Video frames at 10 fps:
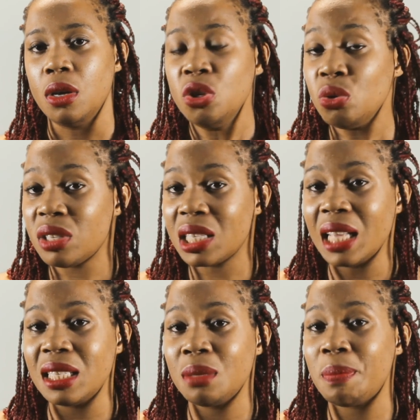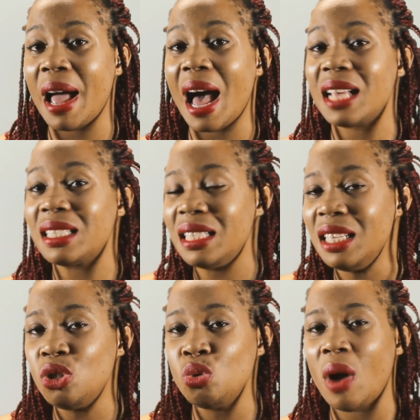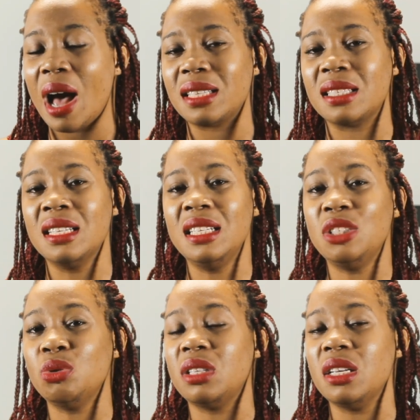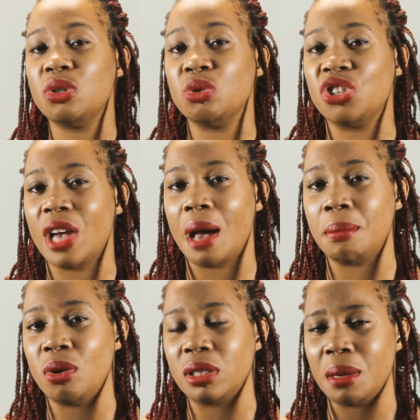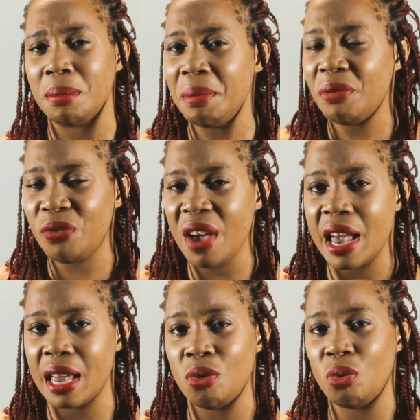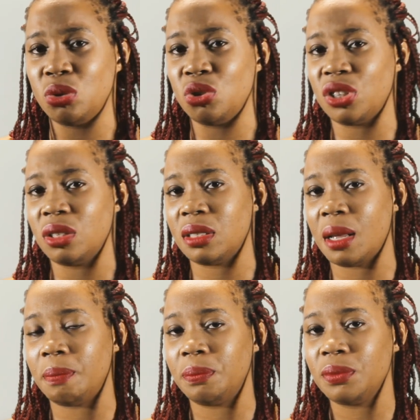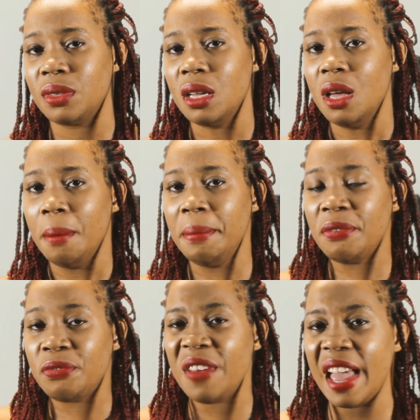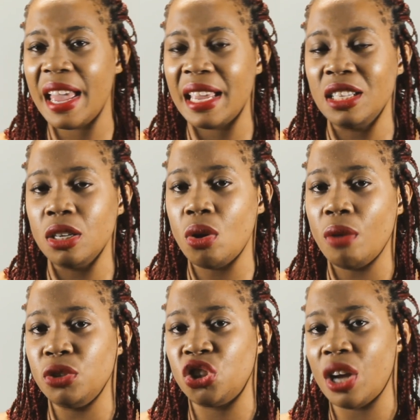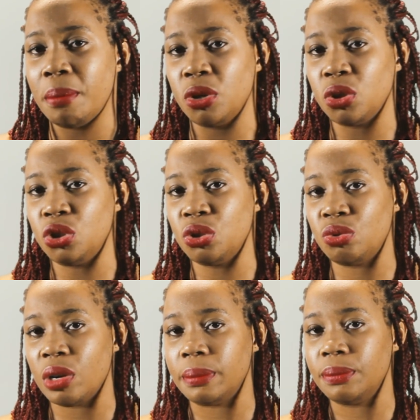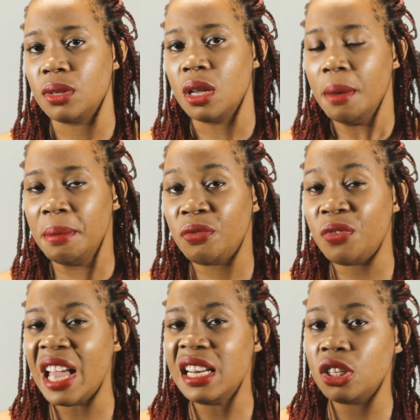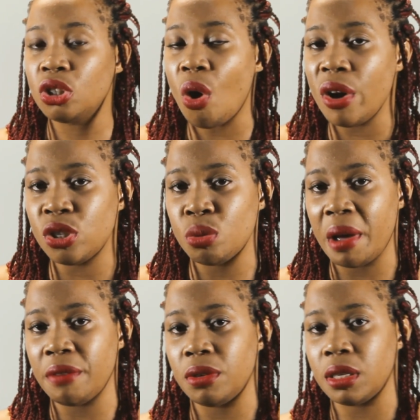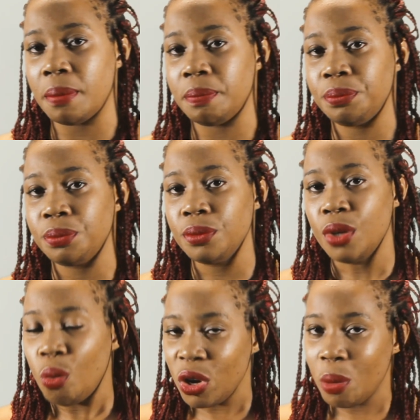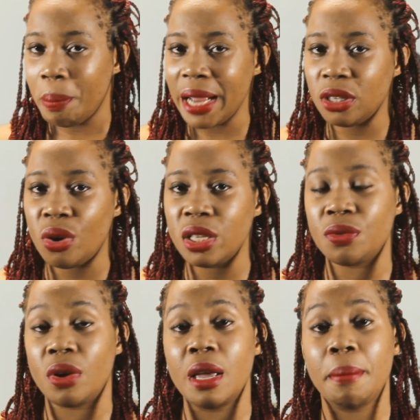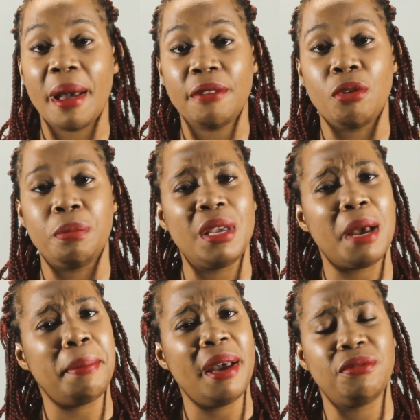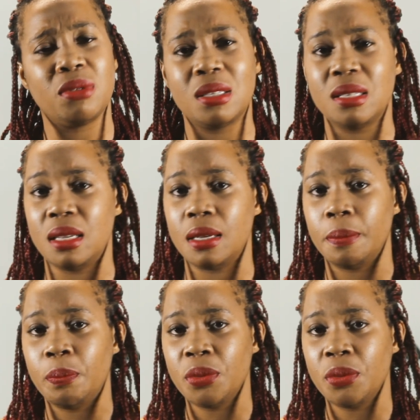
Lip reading: You start it by as little as the little things you share among them. Be fair in what you share to them. Be fair in the love you share among your children. Be fair in the toys you buy for them. When you buy toys for A, buy for B, and buy for C.